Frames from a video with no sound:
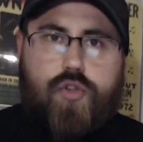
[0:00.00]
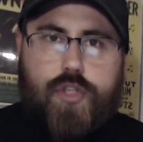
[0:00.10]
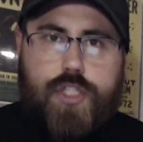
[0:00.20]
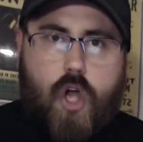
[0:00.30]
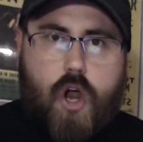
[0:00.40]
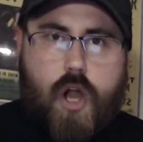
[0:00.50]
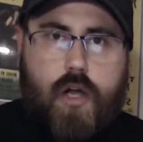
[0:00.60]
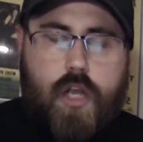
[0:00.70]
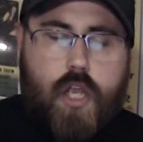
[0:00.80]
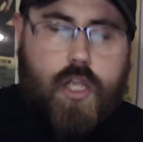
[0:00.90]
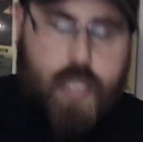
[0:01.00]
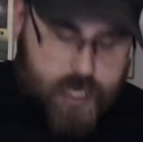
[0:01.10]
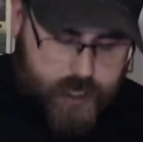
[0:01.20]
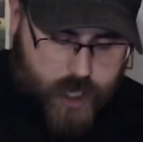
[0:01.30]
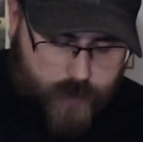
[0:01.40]
guitar,
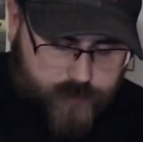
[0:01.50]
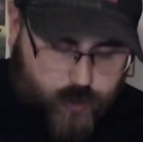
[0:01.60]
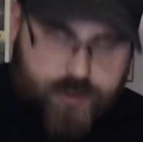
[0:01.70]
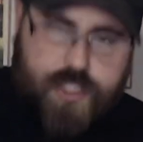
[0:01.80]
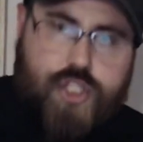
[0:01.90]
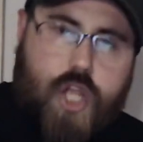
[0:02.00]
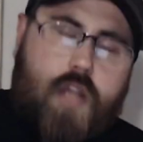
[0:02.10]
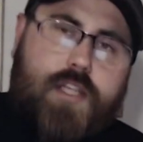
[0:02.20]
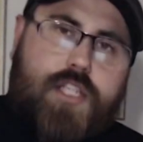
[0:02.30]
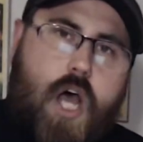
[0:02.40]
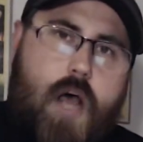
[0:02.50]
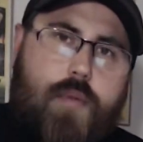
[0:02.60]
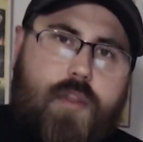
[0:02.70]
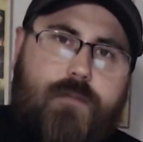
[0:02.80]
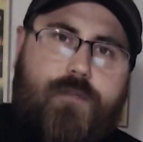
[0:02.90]
it comes with a solid top
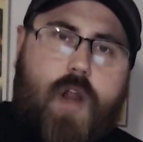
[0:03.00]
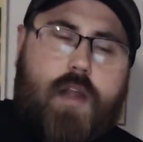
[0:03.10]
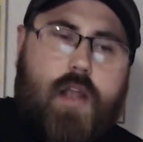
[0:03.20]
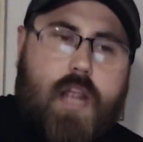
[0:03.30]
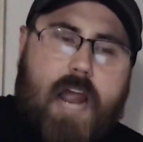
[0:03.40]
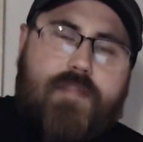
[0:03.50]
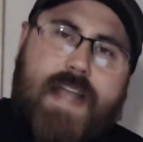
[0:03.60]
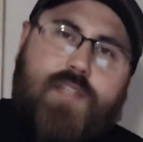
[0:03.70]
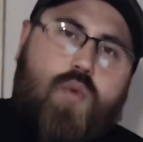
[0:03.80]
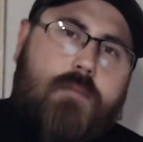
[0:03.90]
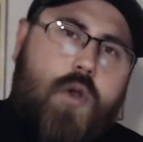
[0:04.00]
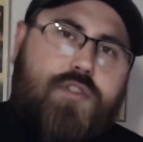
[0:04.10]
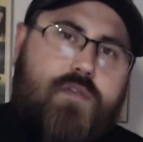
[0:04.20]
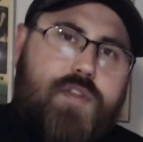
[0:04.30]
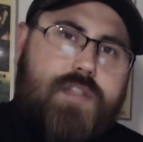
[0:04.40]
on the front. And that's where most
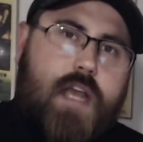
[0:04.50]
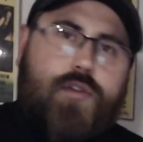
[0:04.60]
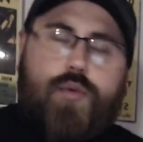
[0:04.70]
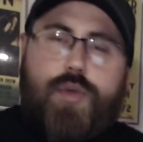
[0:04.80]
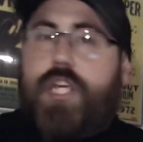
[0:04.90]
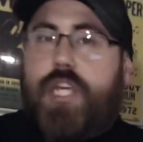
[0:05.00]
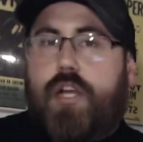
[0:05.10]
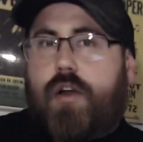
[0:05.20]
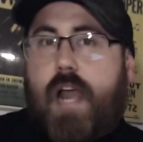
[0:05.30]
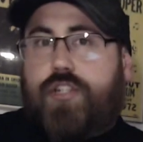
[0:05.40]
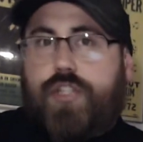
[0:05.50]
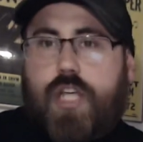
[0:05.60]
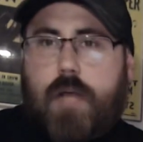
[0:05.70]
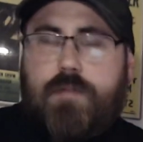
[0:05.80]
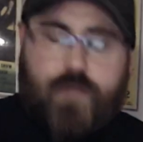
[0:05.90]
of the sound that we hear actually
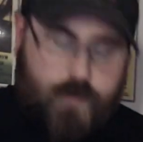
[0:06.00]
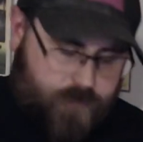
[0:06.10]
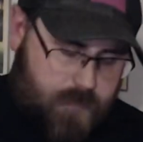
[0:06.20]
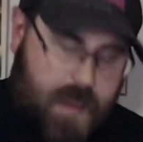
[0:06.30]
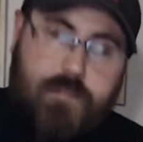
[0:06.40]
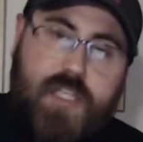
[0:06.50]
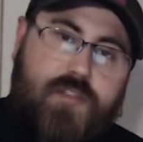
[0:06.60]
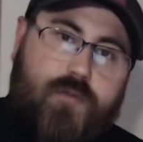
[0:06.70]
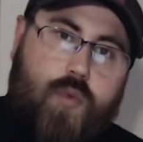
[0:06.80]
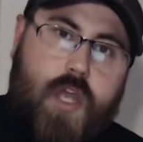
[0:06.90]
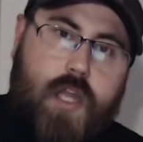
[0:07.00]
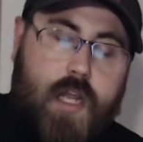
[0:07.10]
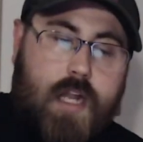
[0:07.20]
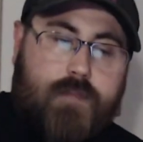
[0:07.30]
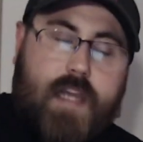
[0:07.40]
comes from that piece of wood
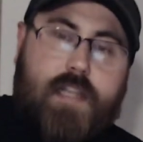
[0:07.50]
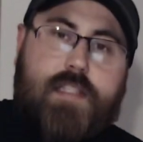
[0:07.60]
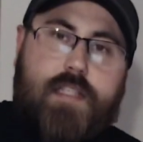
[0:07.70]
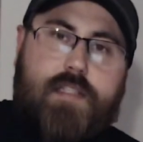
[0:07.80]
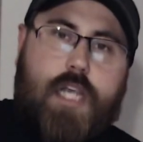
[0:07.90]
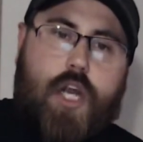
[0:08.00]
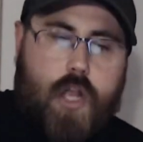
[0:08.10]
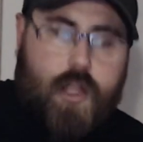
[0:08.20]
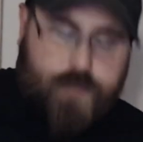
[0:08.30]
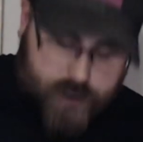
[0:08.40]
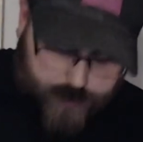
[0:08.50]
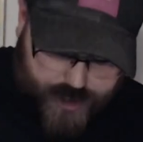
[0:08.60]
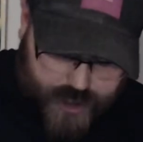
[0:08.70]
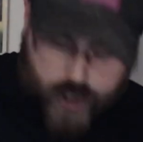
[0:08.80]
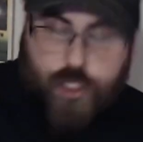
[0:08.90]
that exists here. This
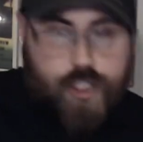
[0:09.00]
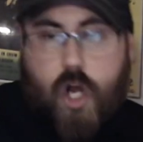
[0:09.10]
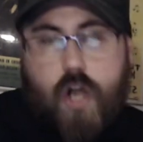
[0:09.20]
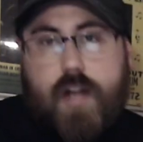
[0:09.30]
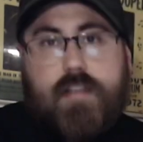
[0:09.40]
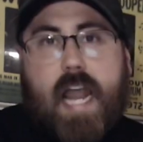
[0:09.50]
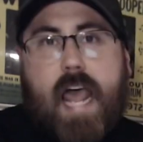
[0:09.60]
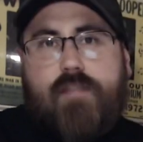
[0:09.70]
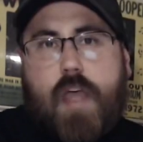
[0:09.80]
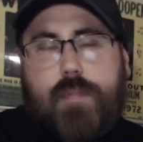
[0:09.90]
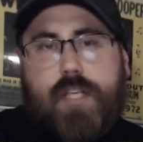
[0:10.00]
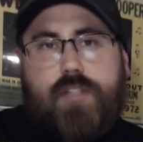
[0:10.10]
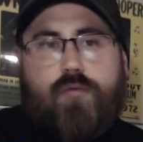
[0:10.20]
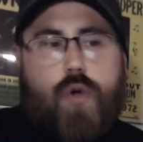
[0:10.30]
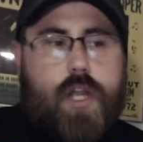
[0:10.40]
particular guitar doesn't have that piece
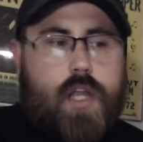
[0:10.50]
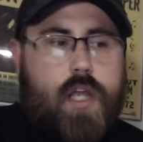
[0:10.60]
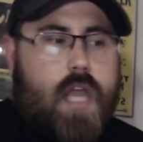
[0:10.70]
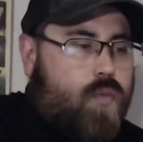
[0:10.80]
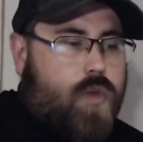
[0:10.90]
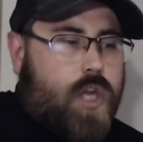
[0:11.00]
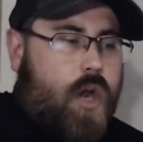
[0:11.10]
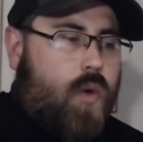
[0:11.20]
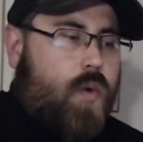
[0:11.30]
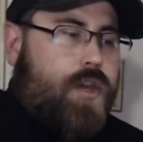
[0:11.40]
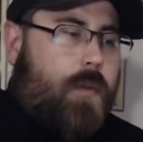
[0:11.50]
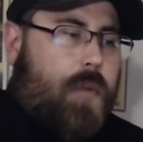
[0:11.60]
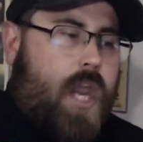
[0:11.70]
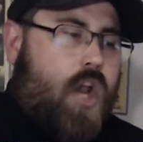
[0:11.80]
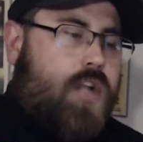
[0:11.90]
of wood. You know, when you're
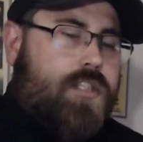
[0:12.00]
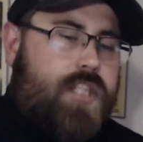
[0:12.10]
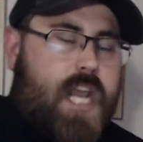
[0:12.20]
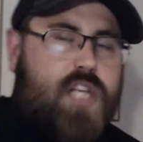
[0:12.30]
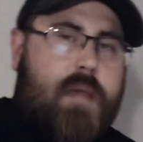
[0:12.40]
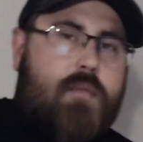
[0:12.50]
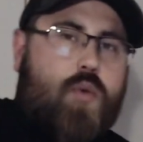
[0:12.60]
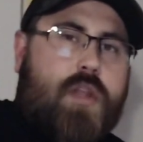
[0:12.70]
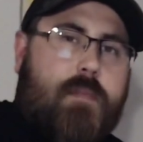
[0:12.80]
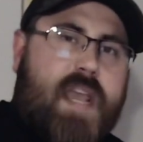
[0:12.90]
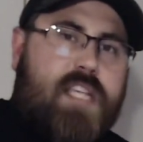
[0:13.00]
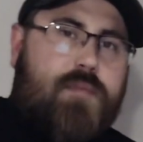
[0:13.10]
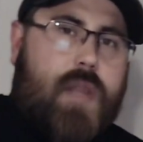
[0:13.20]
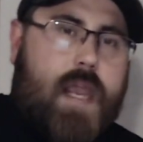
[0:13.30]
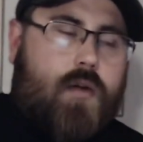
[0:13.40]
playing on stage maybe with a bass
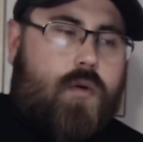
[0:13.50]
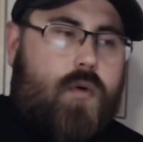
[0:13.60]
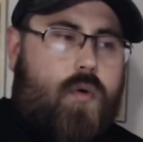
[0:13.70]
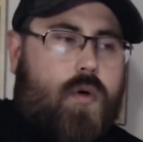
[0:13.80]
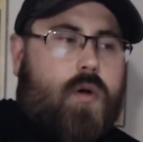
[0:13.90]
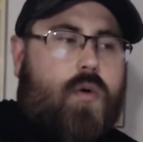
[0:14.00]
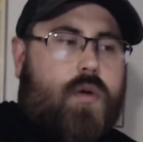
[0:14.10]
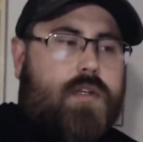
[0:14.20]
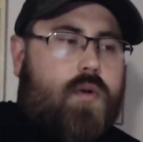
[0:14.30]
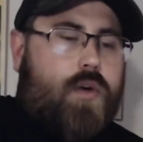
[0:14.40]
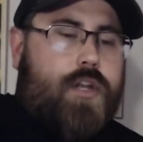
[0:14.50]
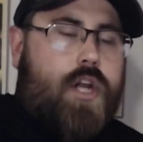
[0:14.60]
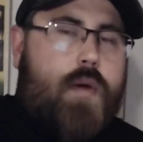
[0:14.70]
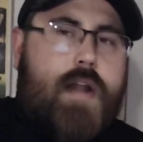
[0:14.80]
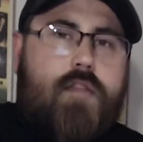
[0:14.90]
player or you
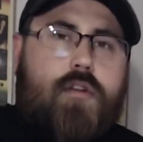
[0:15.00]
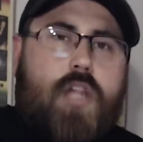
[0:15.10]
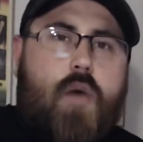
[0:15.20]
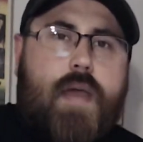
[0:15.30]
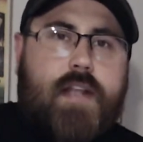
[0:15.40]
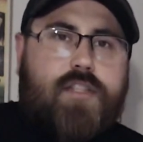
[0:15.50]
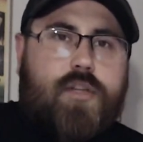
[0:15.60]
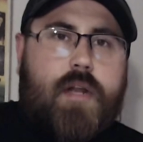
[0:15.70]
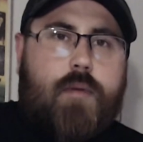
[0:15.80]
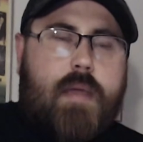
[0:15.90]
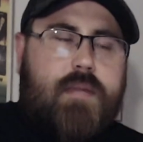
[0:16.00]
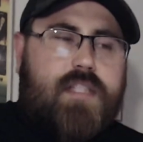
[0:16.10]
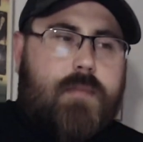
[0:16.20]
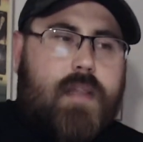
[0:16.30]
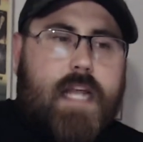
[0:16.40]
know, another low-end instrument, or maybe
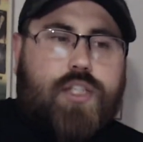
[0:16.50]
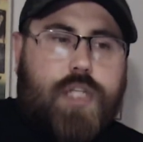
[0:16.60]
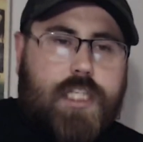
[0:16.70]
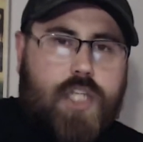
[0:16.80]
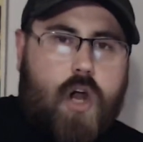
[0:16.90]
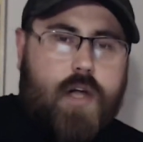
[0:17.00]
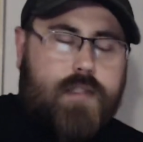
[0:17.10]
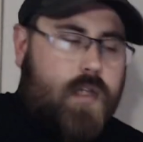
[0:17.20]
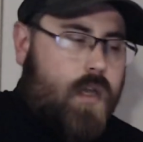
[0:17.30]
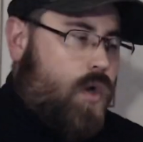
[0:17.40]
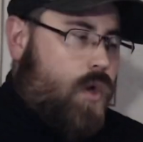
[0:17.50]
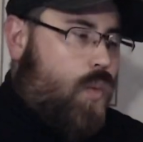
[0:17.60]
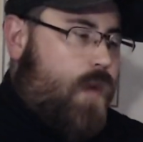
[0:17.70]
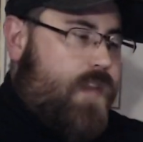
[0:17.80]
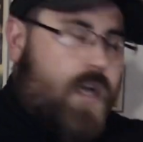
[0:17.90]
some electric guitars,
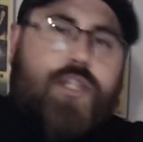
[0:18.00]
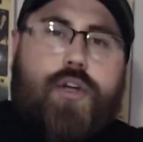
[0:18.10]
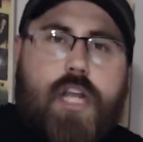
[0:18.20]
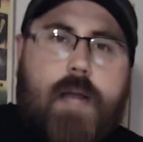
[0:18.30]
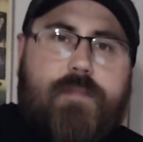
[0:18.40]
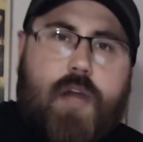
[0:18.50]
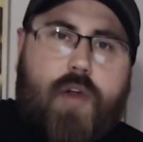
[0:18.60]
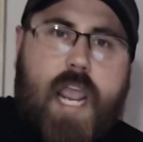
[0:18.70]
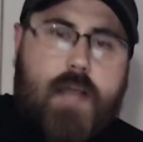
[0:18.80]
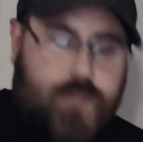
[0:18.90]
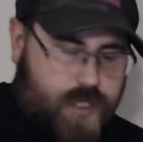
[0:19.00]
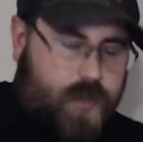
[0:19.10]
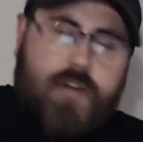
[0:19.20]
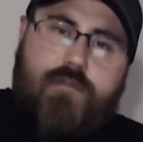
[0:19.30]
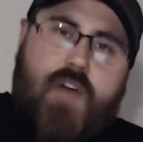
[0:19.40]
when they're turning up their amps, they're
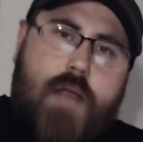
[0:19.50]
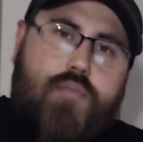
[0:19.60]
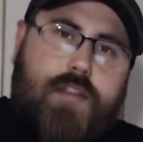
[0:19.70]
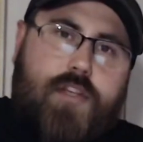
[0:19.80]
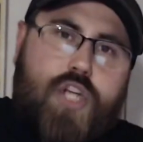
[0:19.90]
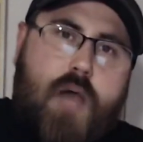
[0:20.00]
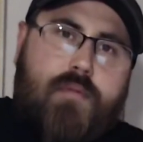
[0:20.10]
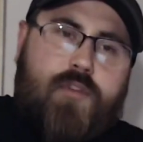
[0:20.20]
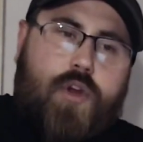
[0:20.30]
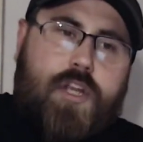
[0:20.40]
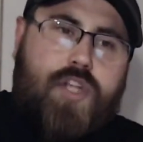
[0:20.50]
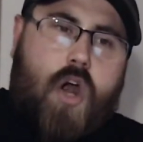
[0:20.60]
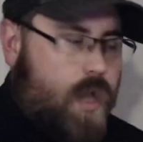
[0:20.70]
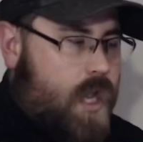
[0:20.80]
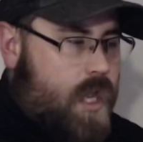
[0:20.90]
going to vibrate the top of your
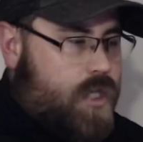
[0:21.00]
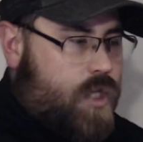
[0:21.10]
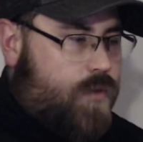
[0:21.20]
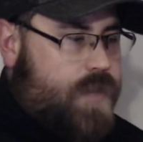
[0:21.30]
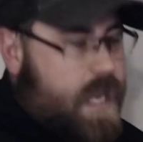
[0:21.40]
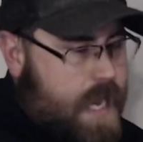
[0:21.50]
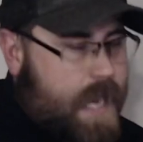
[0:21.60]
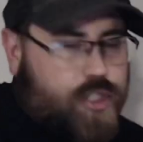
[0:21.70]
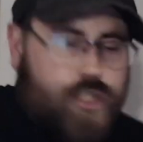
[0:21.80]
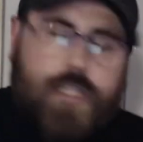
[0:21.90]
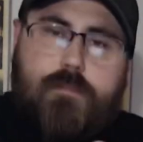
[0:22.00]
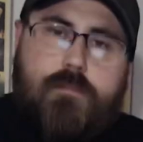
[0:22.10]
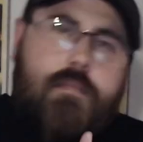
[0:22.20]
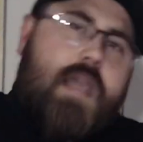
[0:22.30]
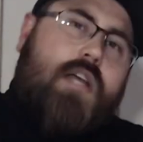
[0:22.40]
guitar. You know, they actually
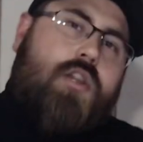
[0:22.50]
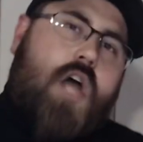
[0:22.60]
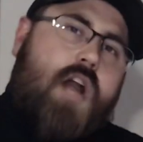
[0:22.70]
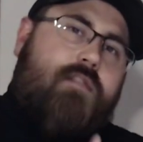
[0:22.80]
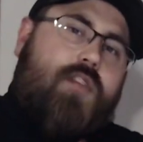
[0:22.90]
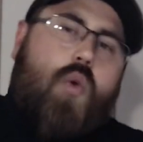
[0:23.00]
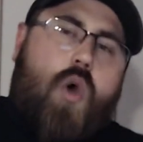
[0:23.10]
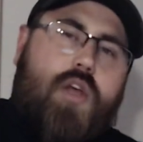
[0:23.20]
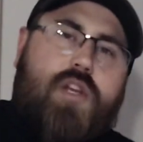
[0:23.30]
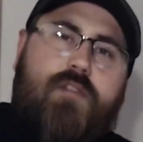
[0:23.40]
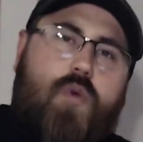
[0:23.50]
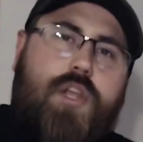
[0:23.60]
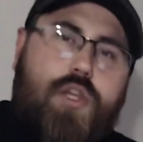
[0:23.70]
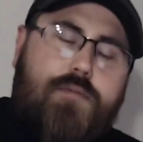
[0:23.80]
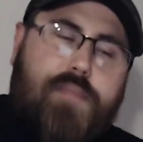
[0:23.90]
make a lot of the quality of what
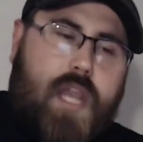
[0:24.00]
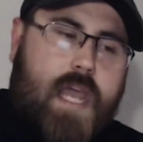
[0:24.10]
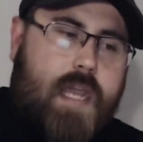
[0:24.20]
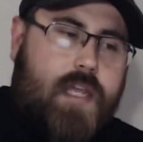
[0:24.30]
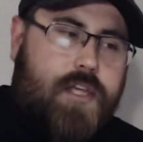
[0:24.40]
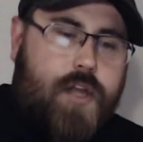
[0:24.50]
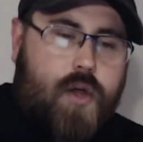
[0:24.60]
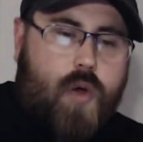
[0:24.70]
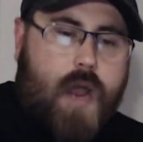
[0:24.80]
you play, you know,